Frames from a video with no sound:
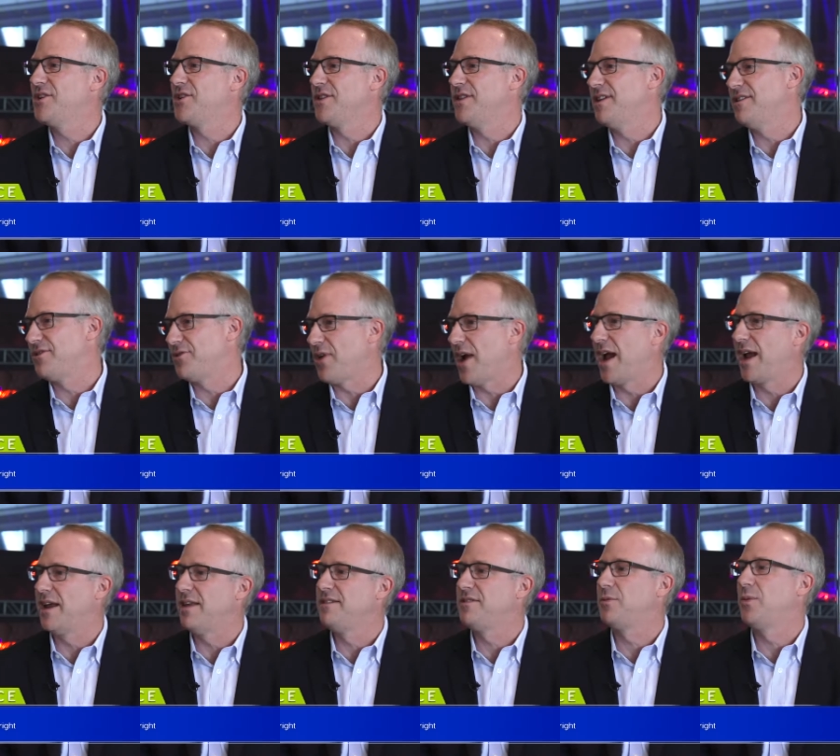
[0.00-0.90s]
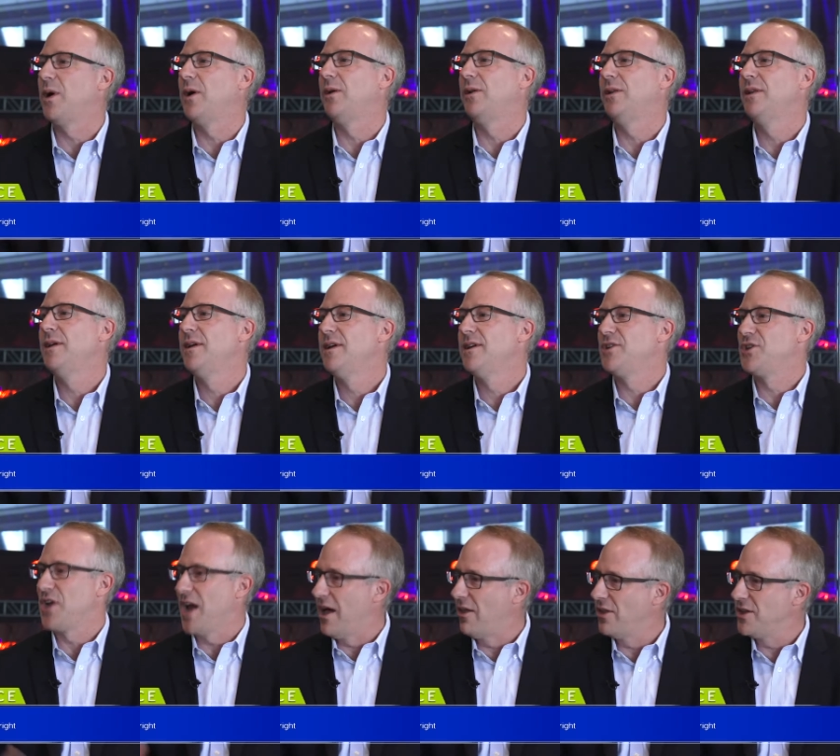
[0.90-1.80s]
and these dragons will
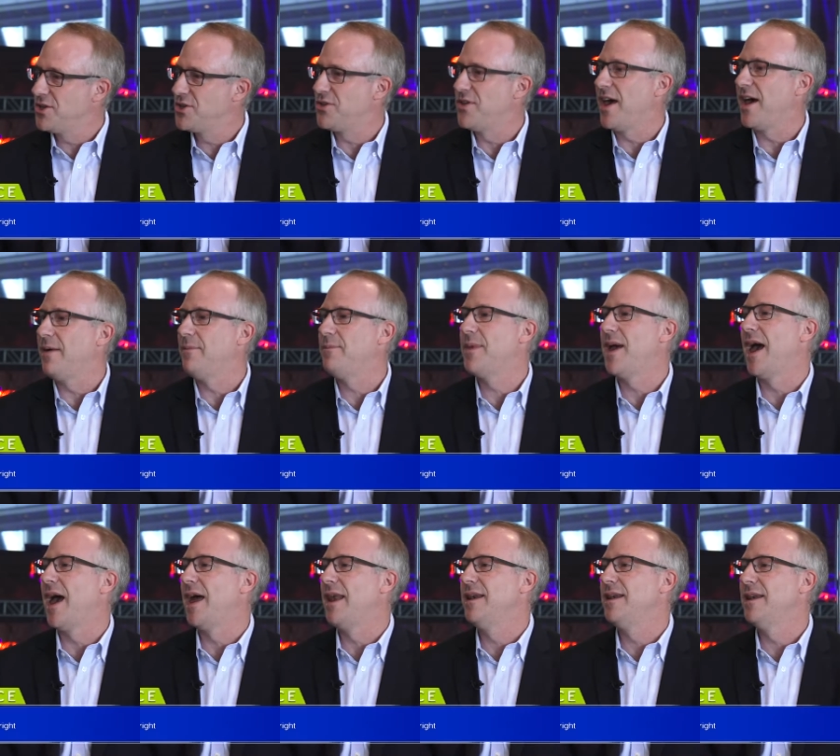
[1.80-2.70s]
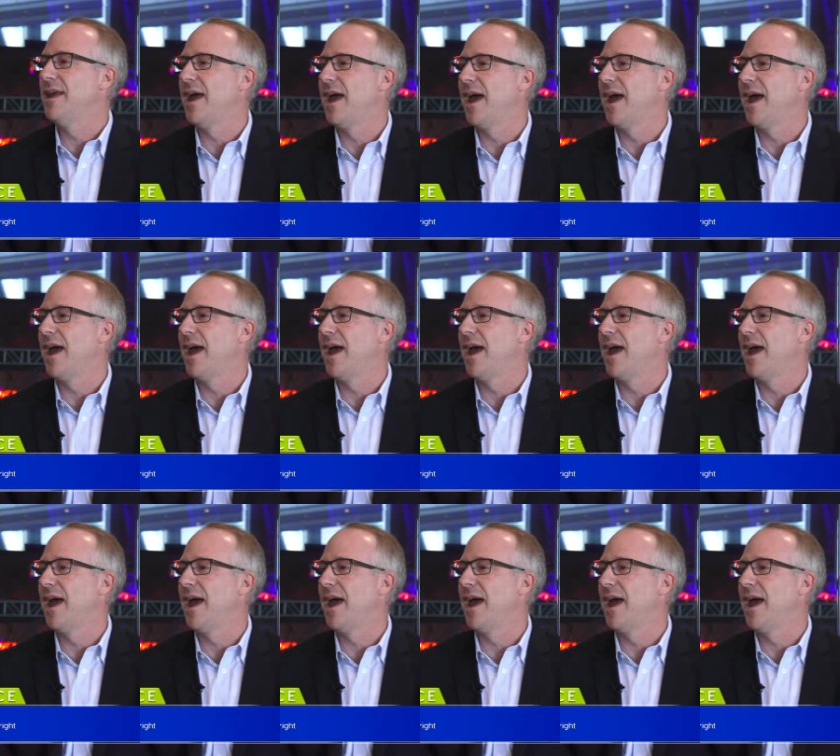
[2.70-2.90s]
challenge them and